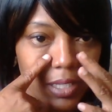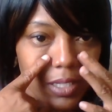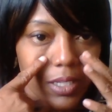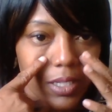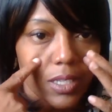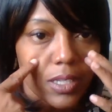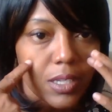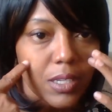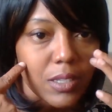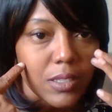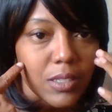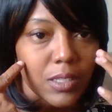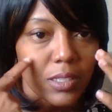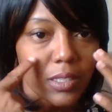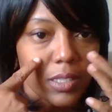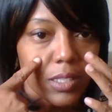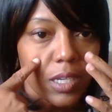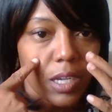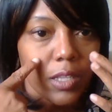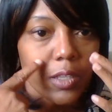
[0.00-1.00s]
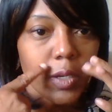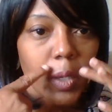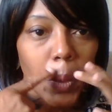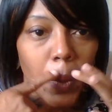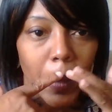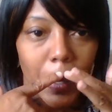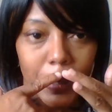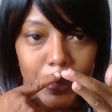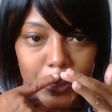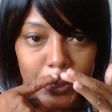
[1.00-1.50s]
will get discolored
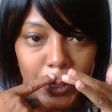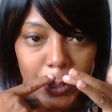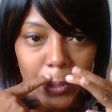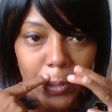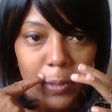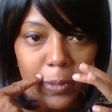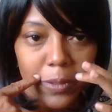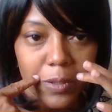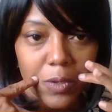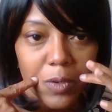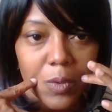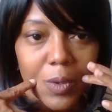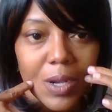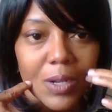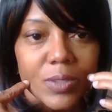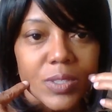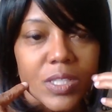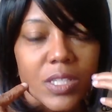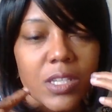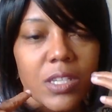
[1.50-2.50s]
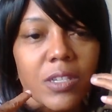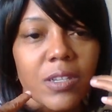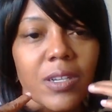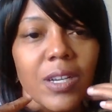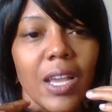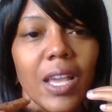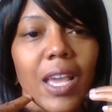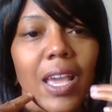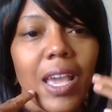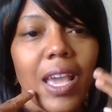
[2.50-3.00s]
across here and across here,
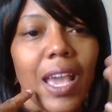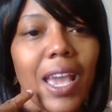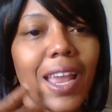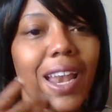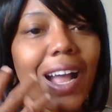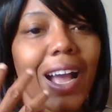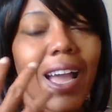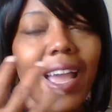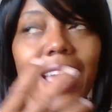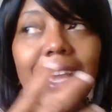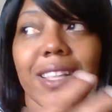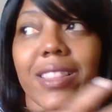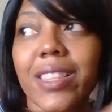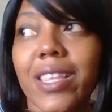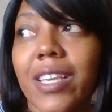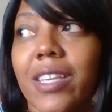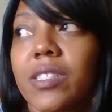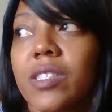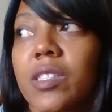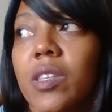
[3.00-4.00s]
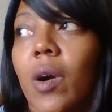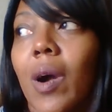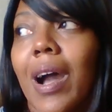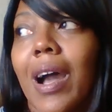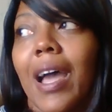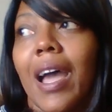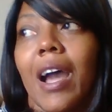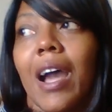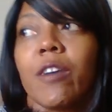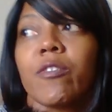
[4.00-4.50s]
and I hate that. So I
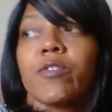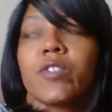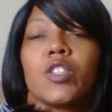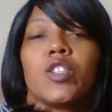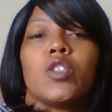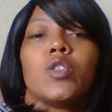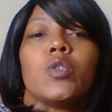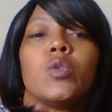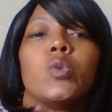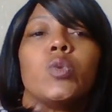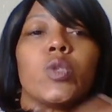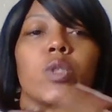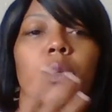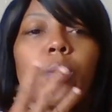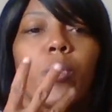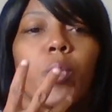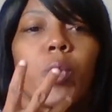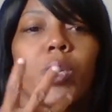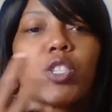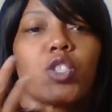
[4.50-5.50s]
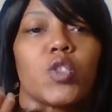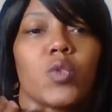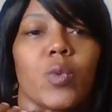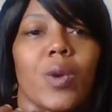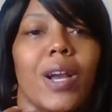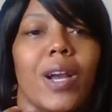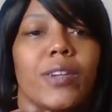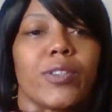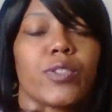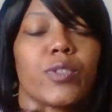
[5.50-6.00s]
have to use a
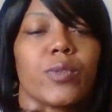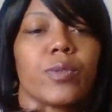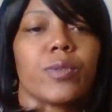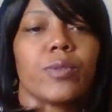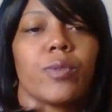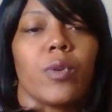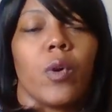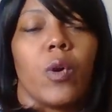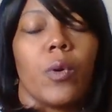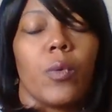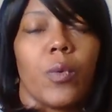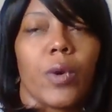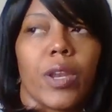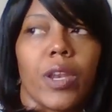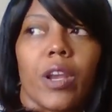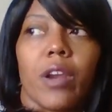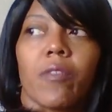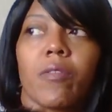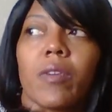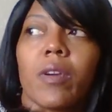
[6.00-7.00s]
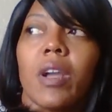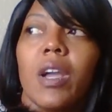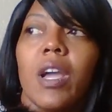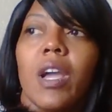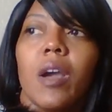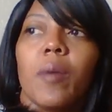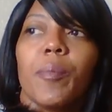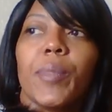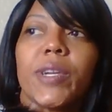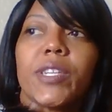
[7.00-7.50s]
moisturizer or whatever.
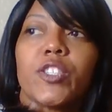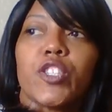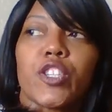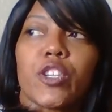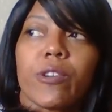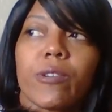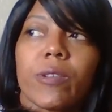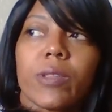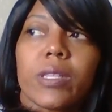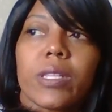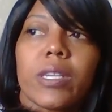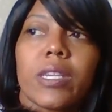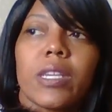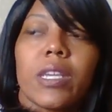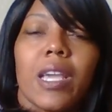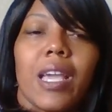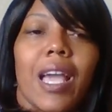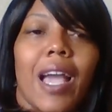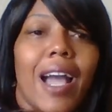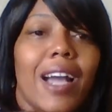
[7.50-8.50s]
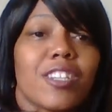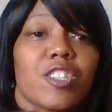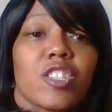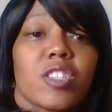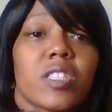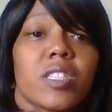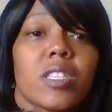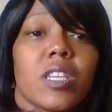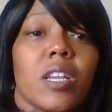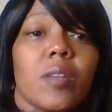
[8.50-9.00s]
But generally, I just
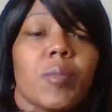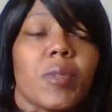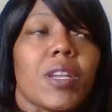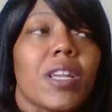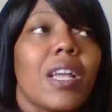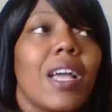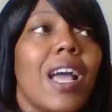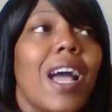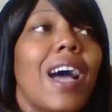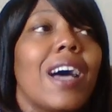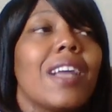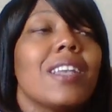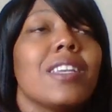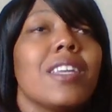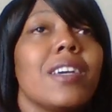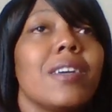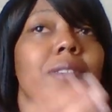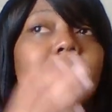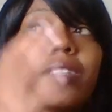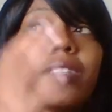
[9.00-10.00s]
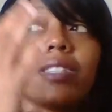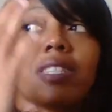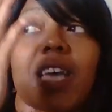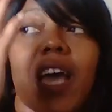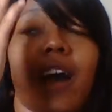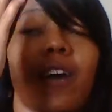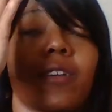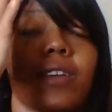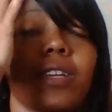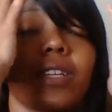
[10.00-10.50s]
steam it. I let the
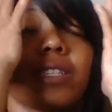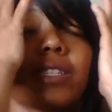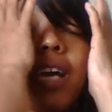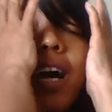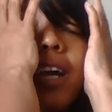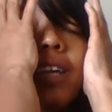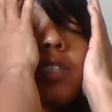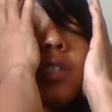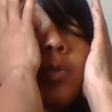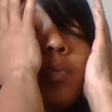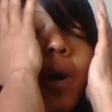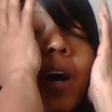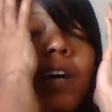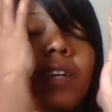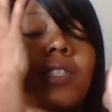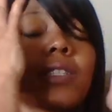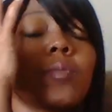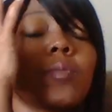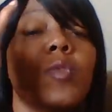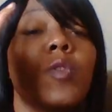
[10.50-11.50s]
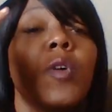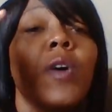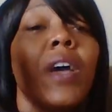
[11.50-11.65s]
towel get as hot as possible,